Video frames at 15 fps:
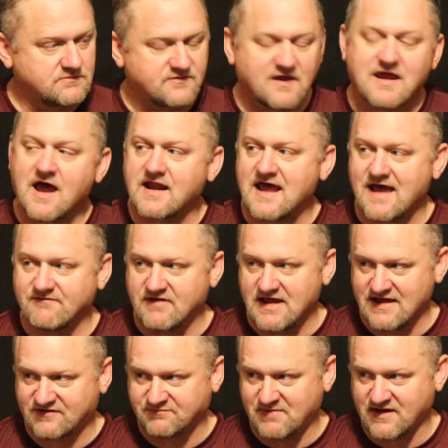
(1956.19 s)
they kind of have an
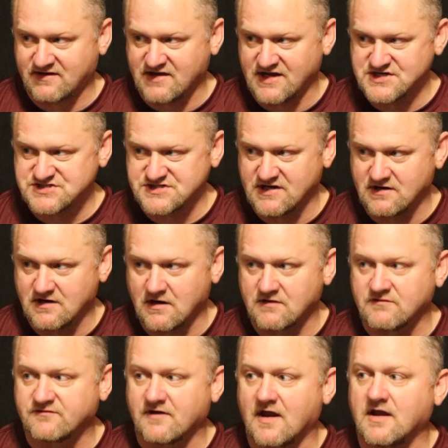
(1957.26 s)
expectation and an
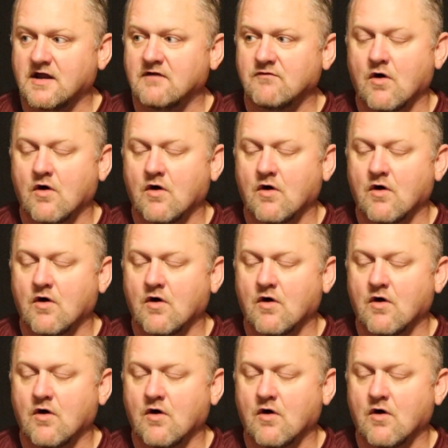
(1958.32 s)
understanding of,